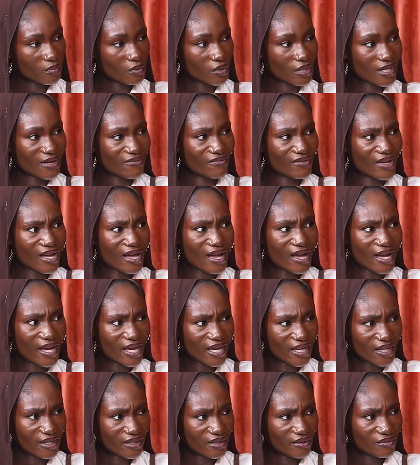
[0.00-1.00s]
But have
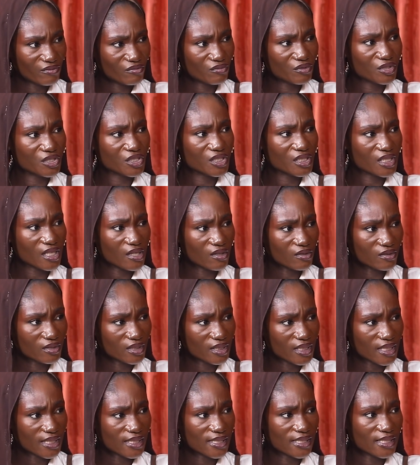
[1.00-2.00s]
I reached
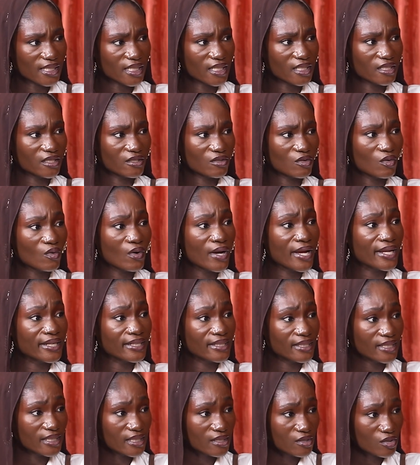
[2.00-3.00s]
out and said, oh, I
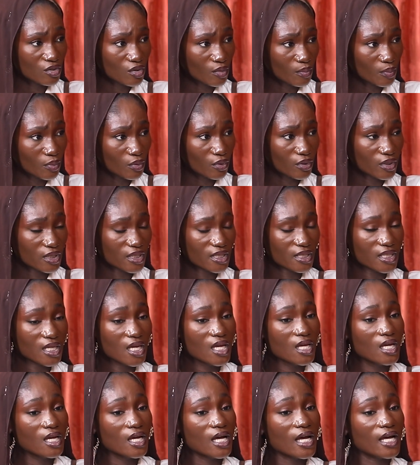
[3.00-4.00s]
need support?
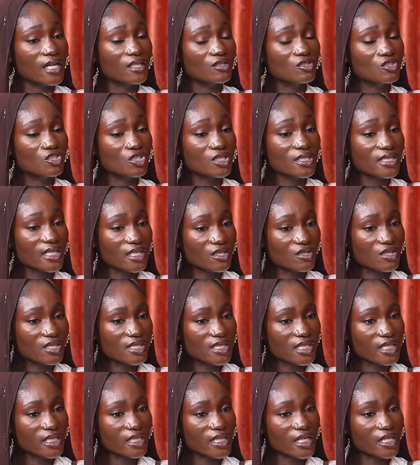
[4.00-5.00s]
And just like you
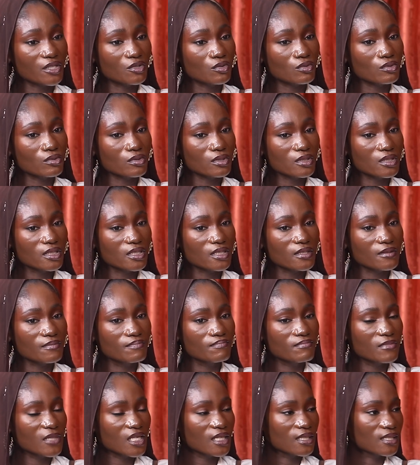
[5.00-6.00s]
said, I don't
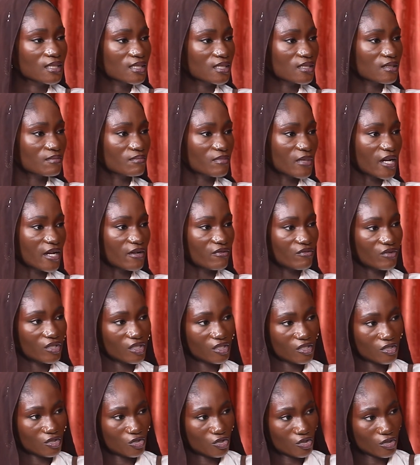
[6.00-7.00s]
mix my
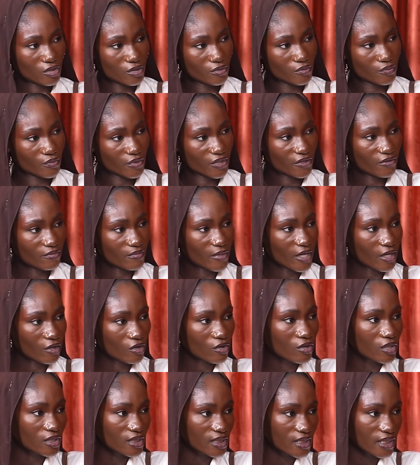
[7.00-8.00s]
religion with my
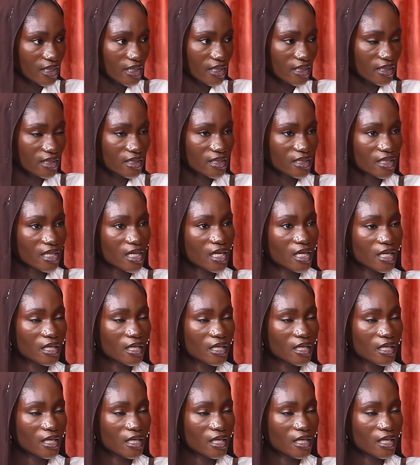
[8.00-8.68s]
content.